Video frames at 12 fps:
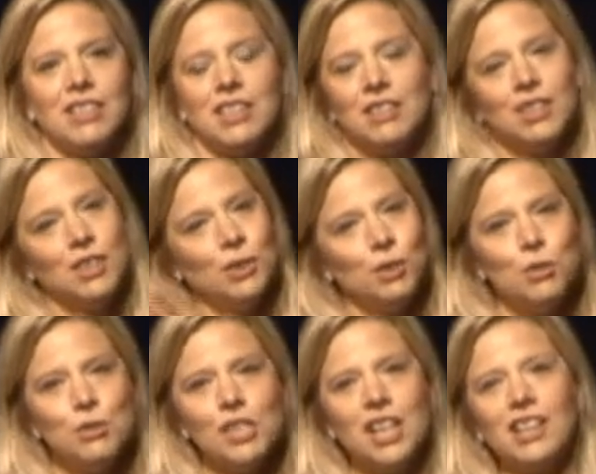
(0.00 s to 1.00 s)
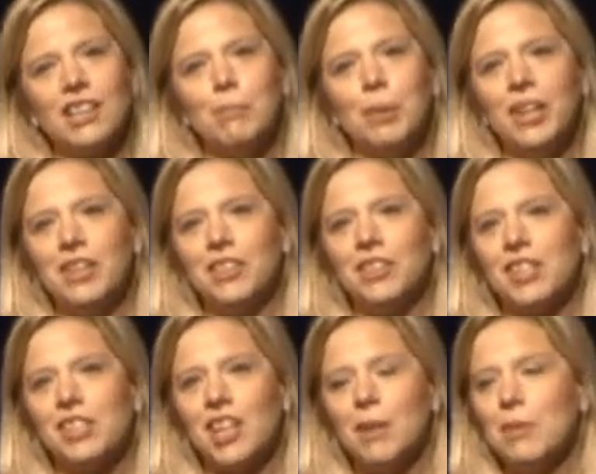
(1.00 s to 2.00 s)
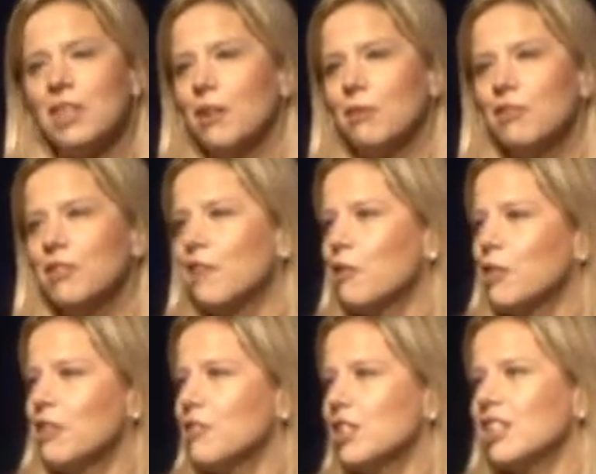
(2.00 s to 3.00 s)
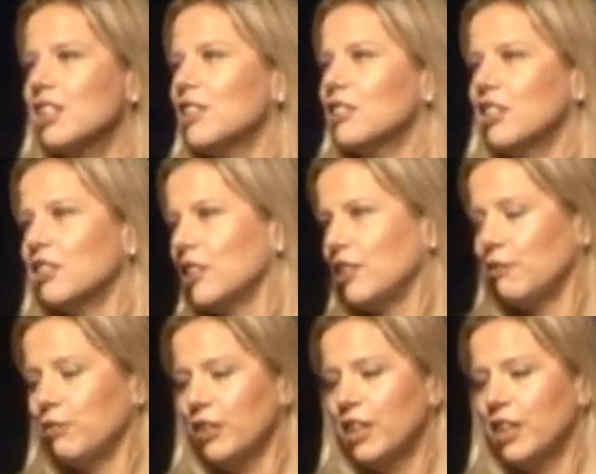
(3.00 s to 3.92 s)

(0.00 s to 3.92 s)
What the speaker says: Like, who's that competitor that's coming that we've never even seen or heard of,